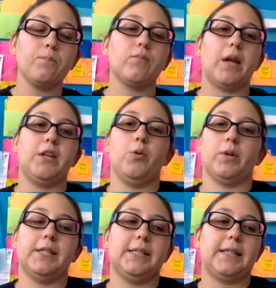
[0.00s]
And you want
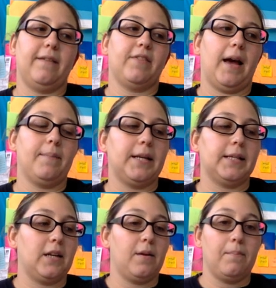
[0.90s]
to save that because
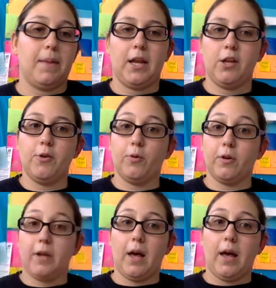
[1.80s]
in a minute you will
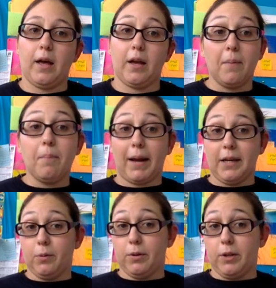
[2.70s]
combine
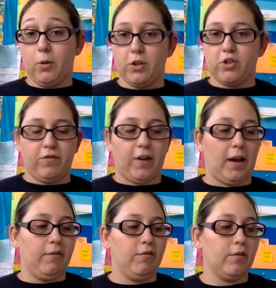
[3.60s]
it with equation 5.
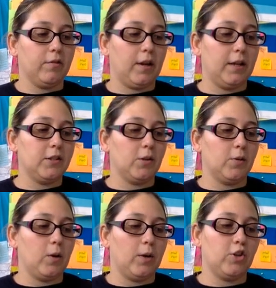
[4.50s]
Okay, so
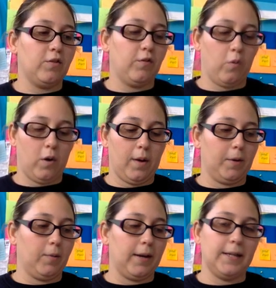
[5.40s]
equation 4, I'm going to
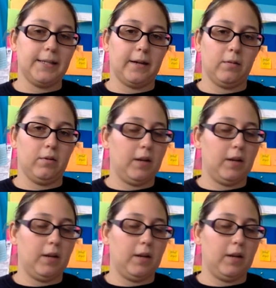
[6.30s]
write it down.